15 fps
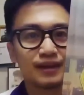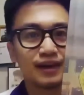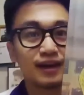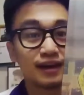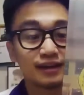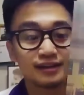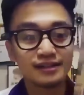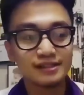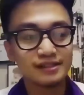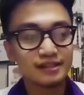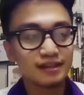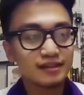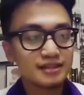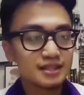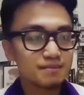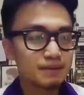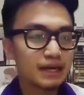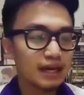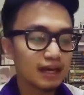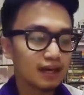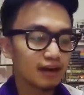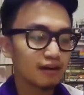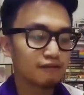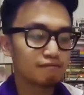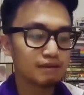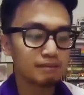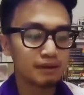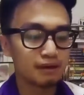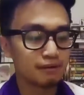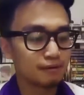And speaking of
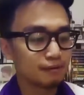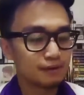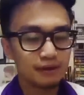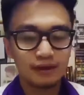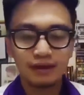Mimiu,